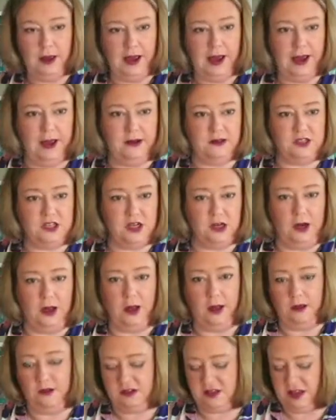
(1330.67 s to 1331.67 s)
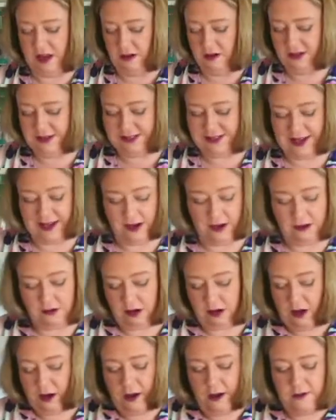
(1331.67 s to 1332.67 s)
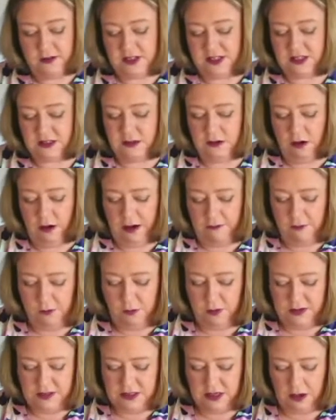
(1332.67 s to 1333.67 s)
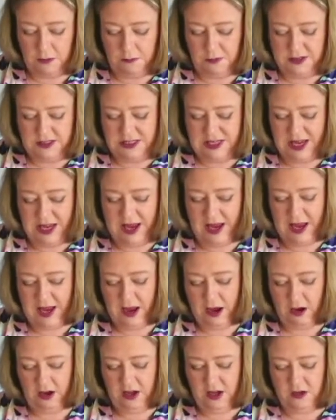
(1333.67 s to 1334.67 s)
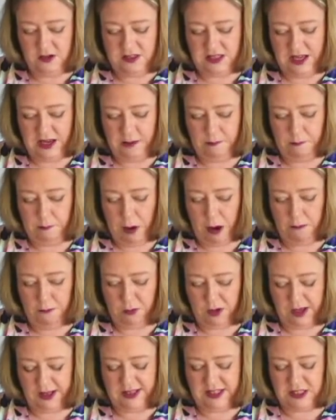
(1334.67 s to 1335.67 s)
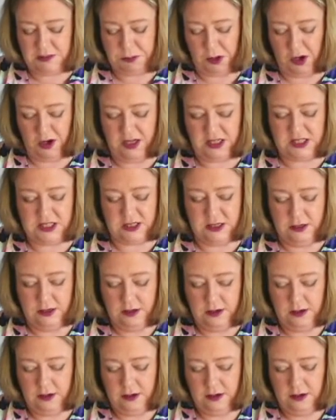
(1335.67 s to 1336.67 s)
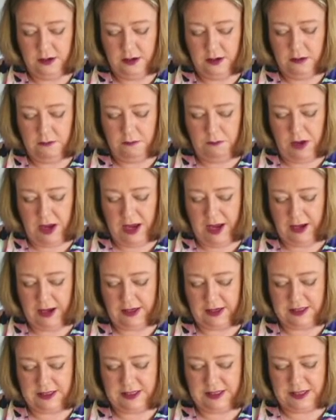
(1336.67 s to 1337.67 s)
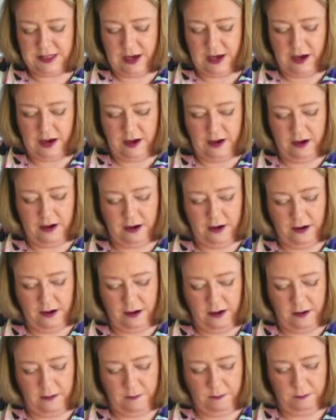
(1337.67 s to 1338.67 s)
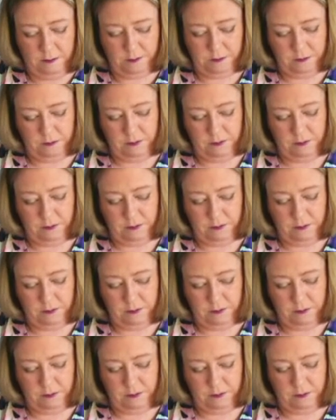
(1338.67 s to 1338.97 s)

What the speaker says: And cloves. Now, I say cloves is not everybody's cup of tea. I use it in pumpkin spice mix and